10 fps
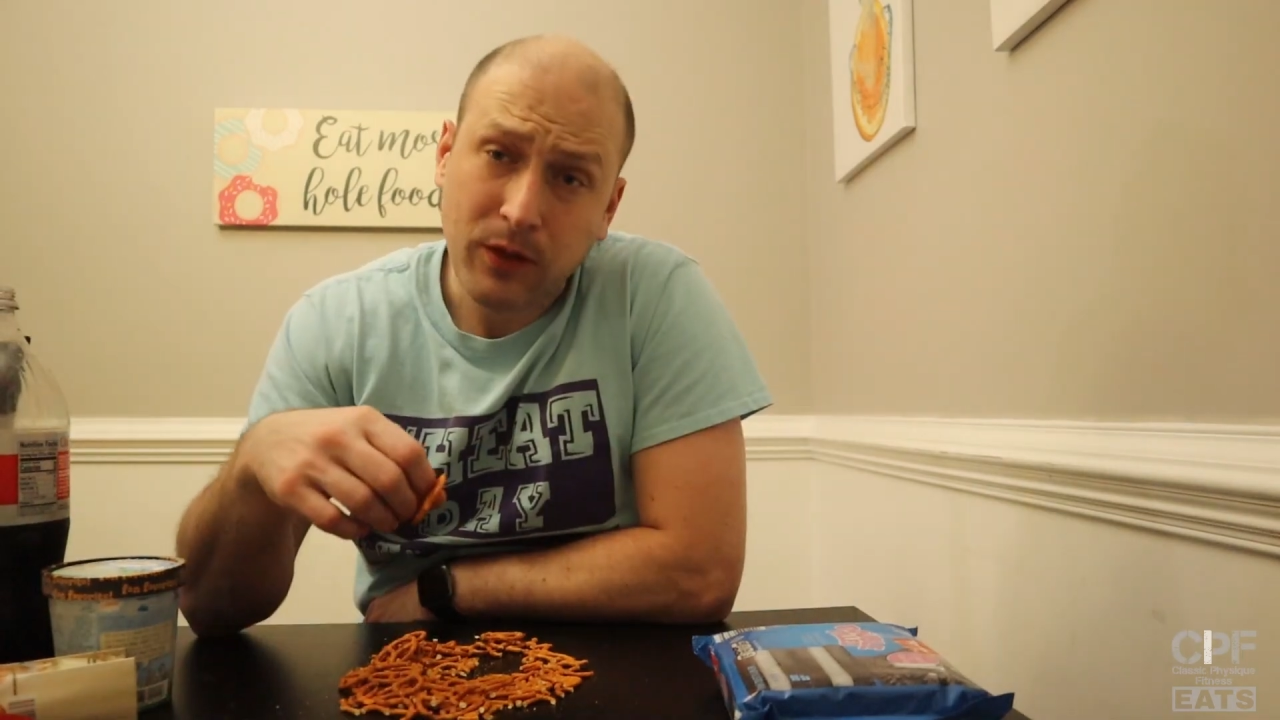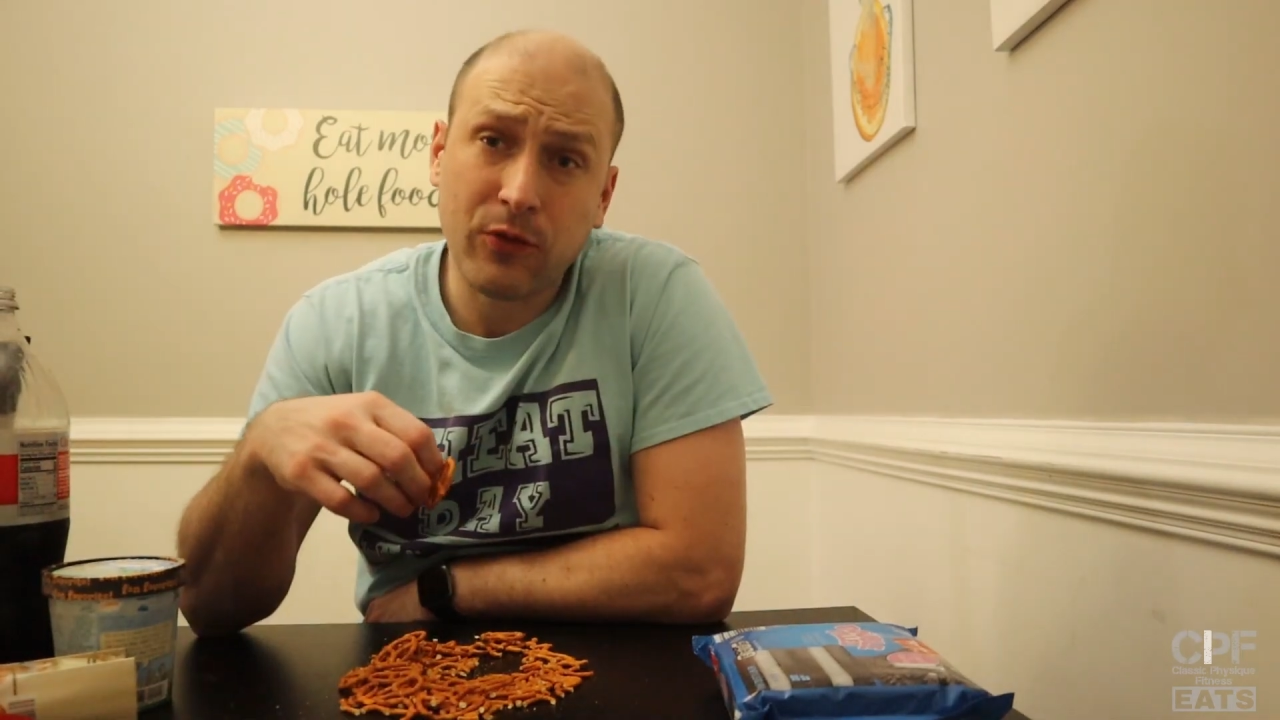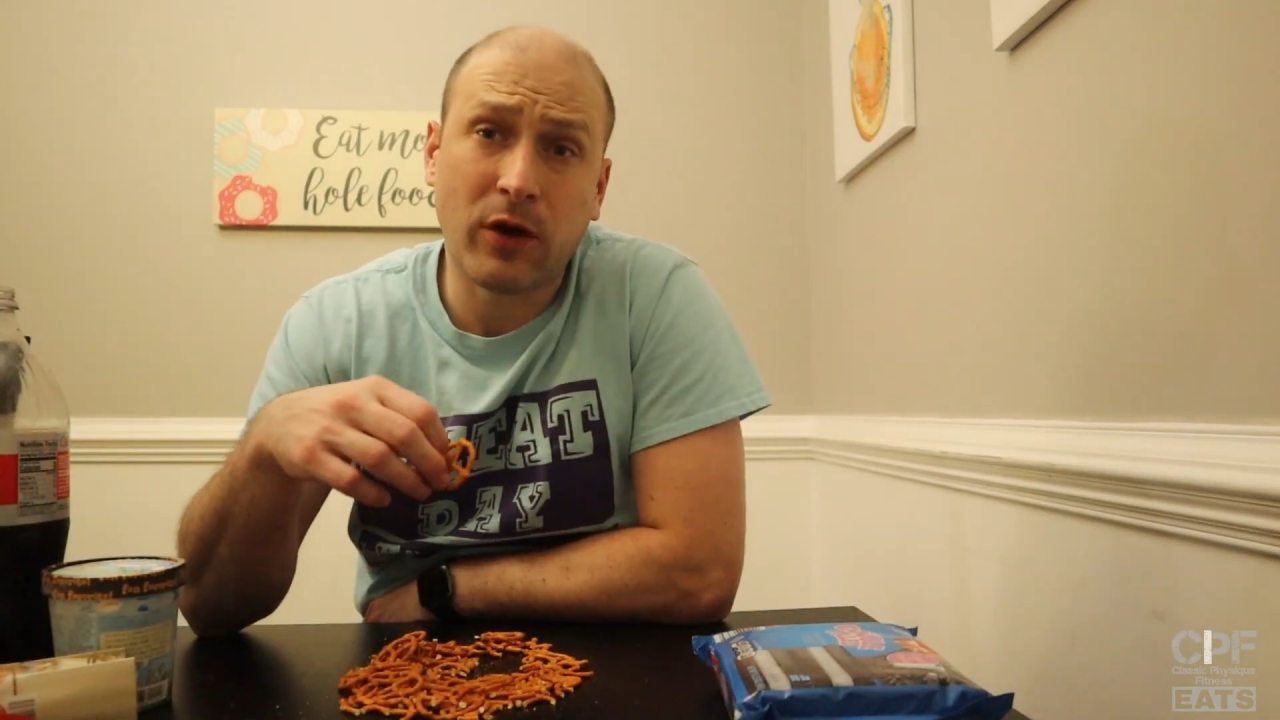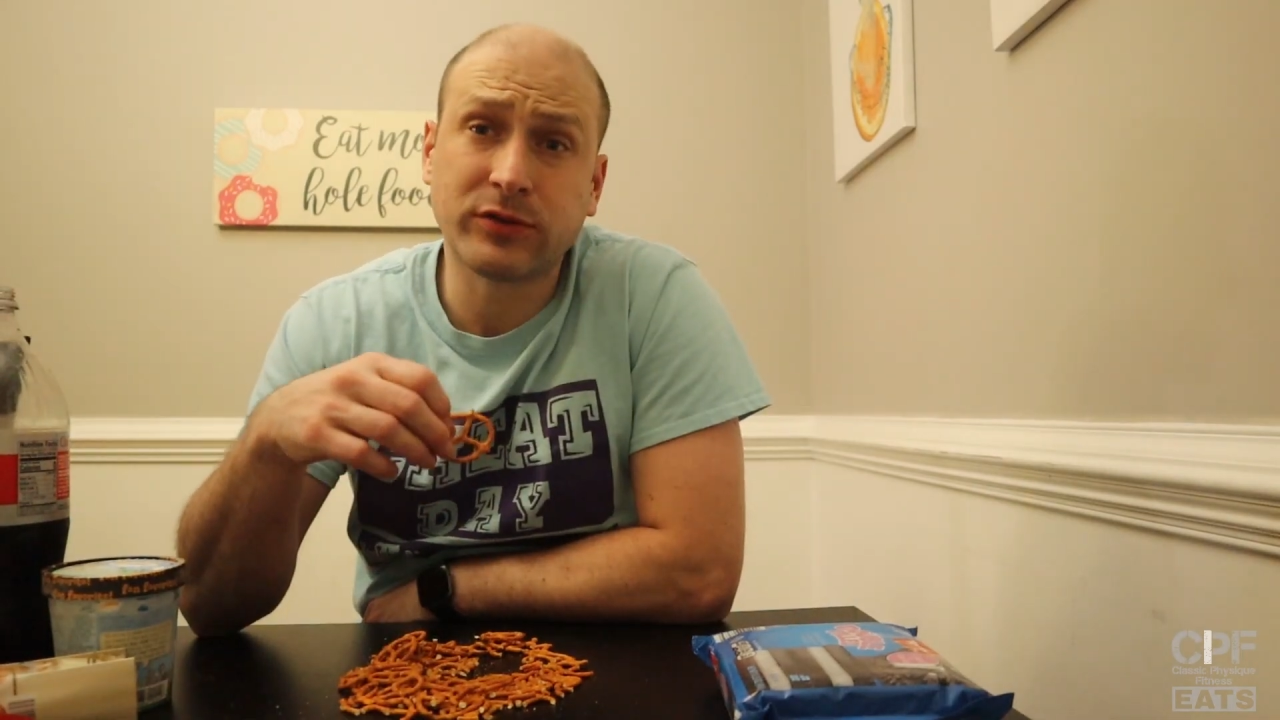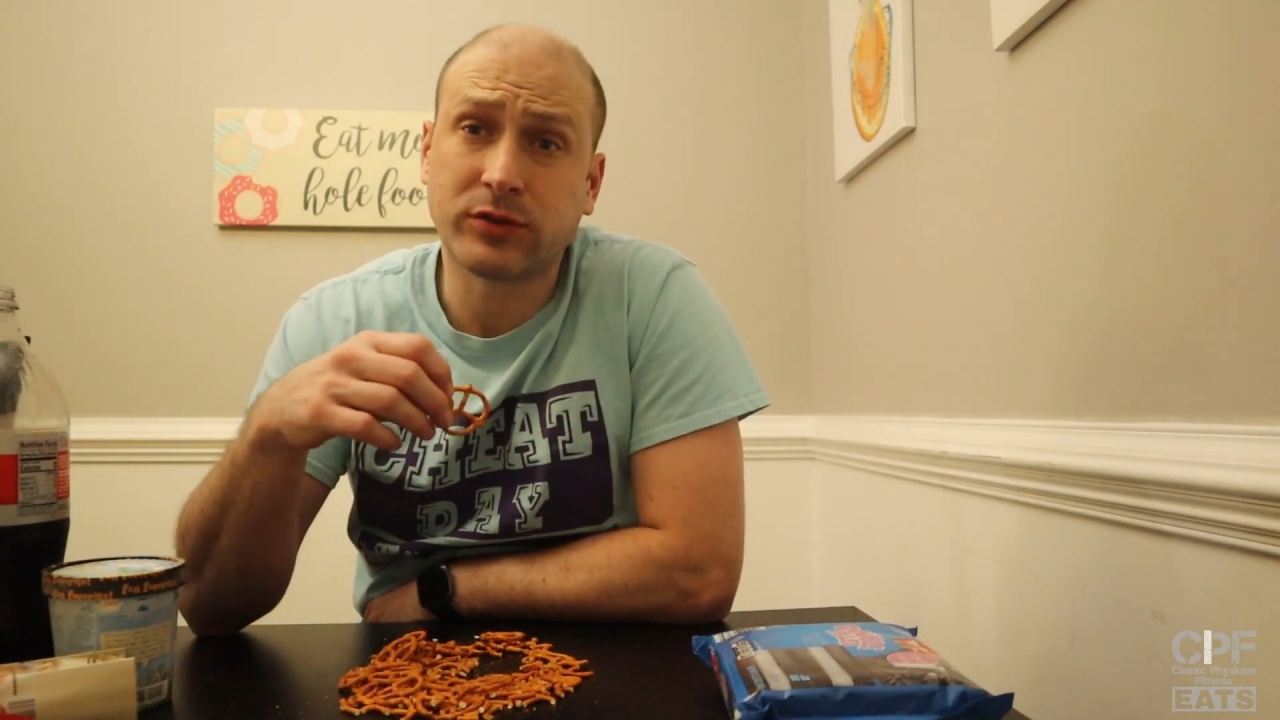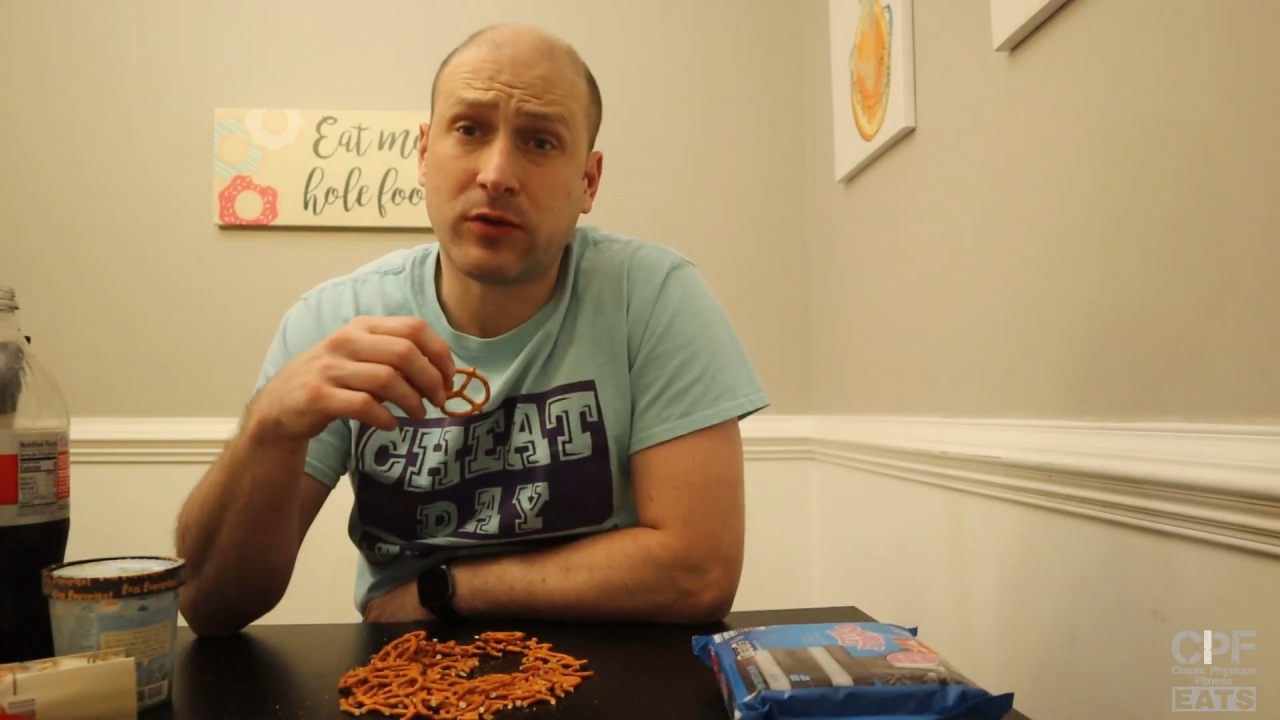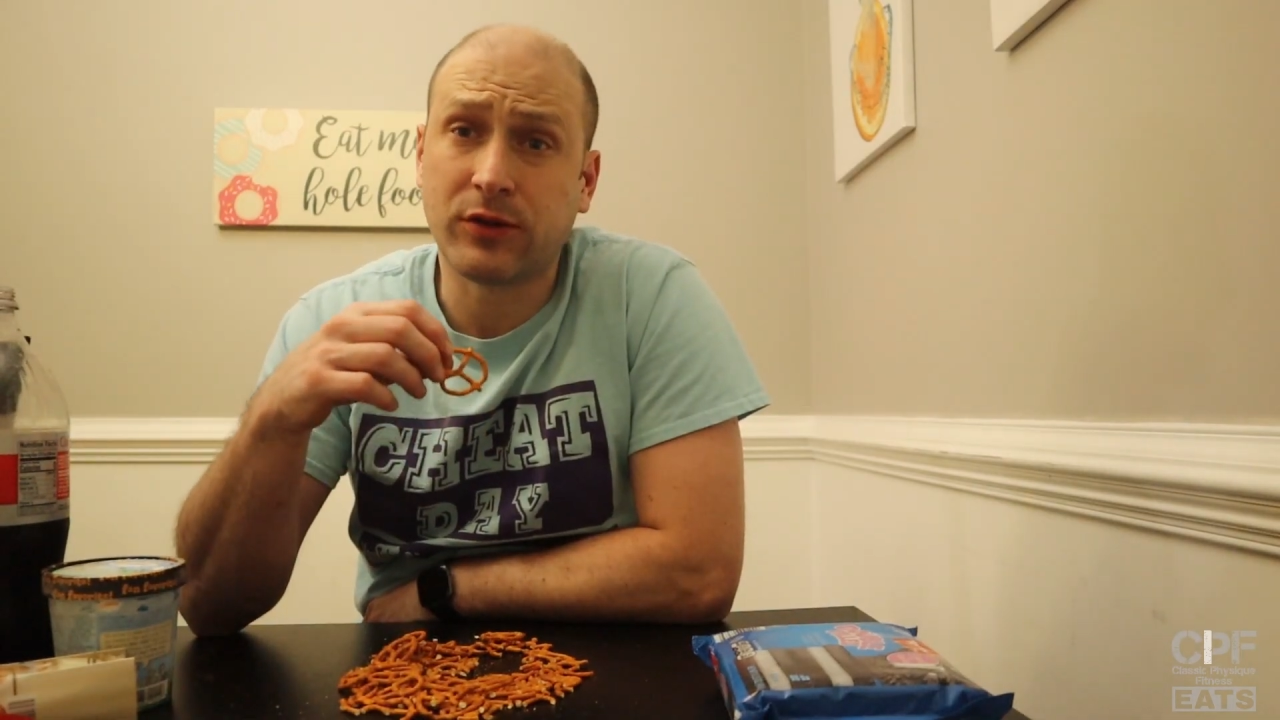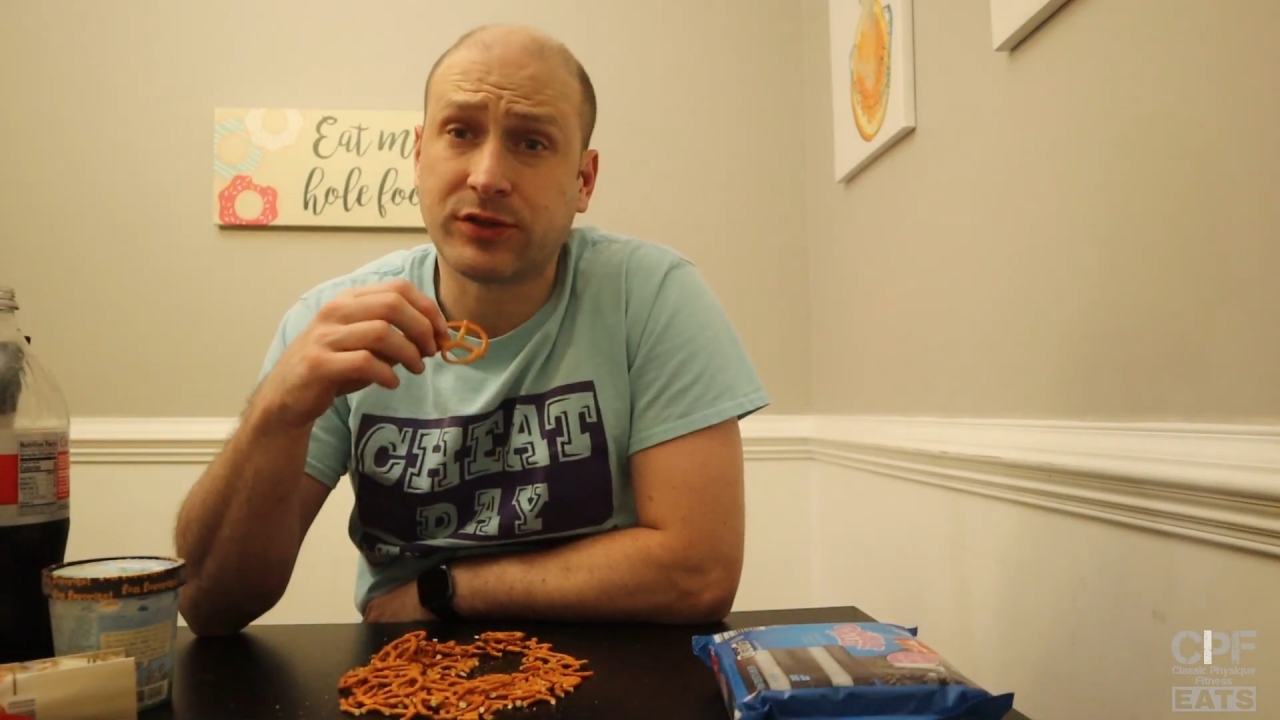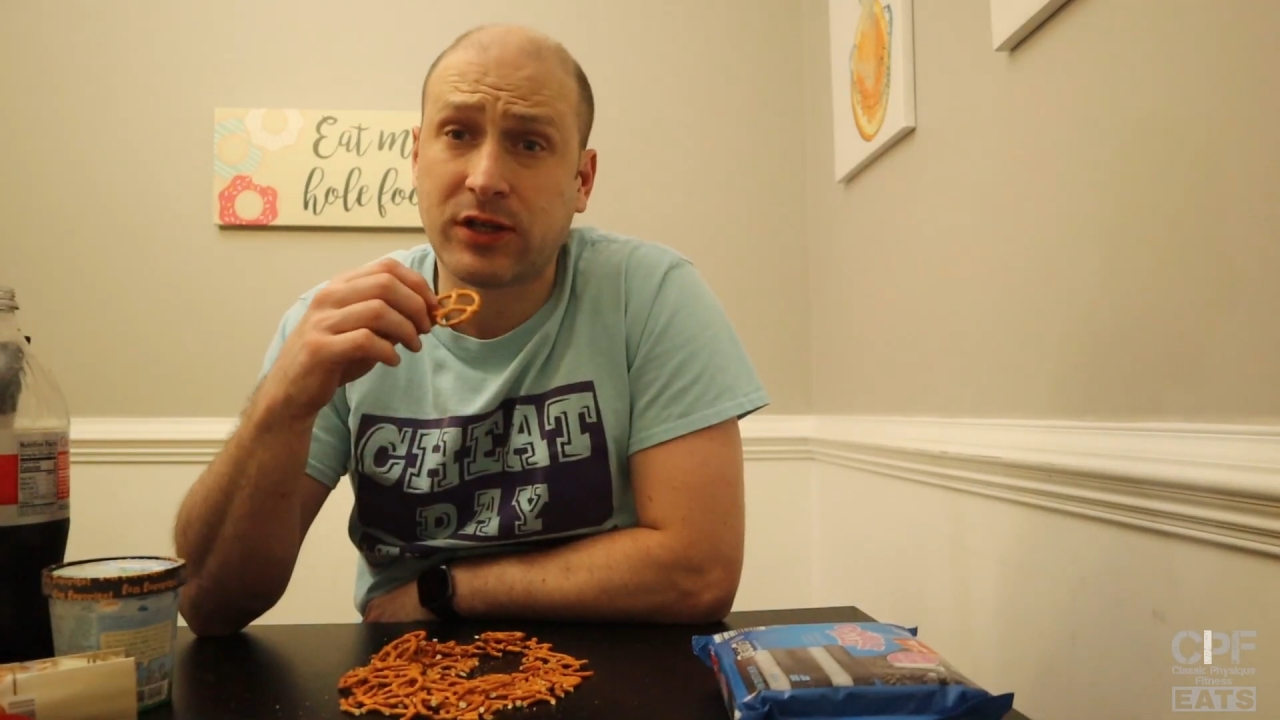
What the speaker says: All the